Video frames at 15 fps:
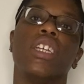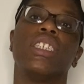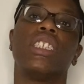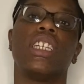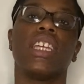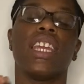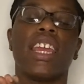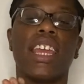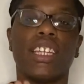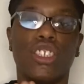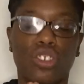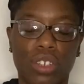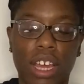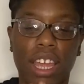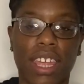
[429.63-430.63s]
She
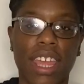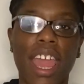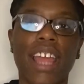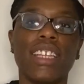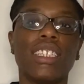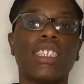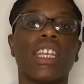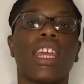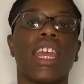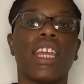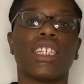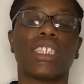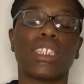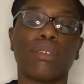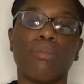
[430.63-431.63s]
is
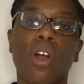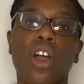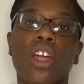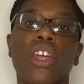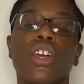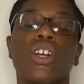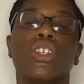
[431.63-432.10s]
smart.